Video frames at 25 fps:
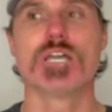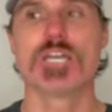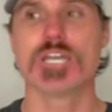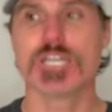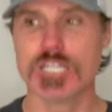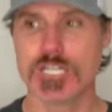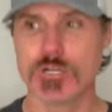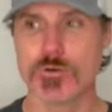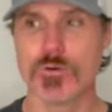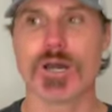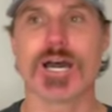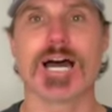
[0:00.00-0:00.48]

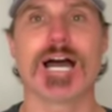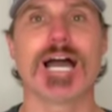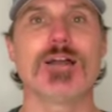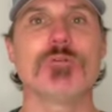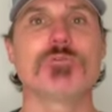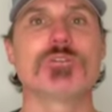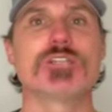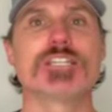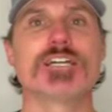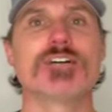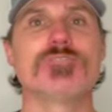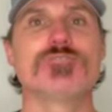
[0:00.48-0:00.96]
you know what, I
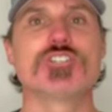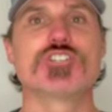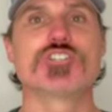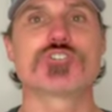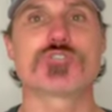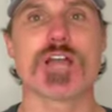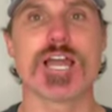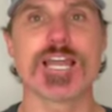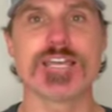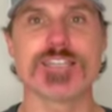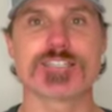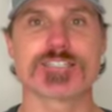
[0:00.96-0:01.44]
would love to
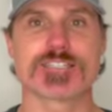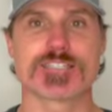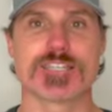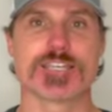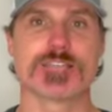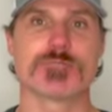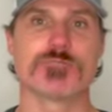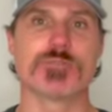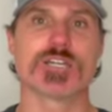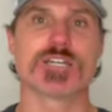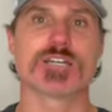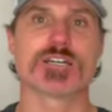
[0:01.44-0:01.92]
try this
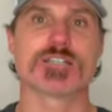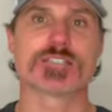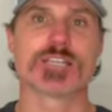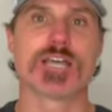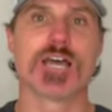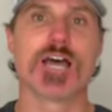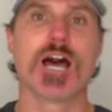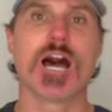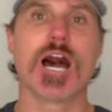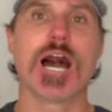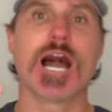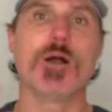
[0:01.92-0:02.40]
thing because
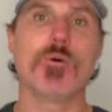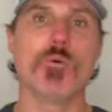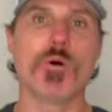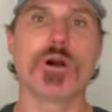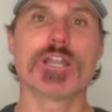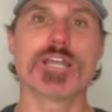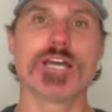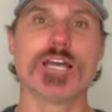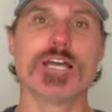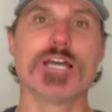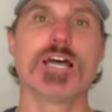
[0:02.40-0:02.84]
I want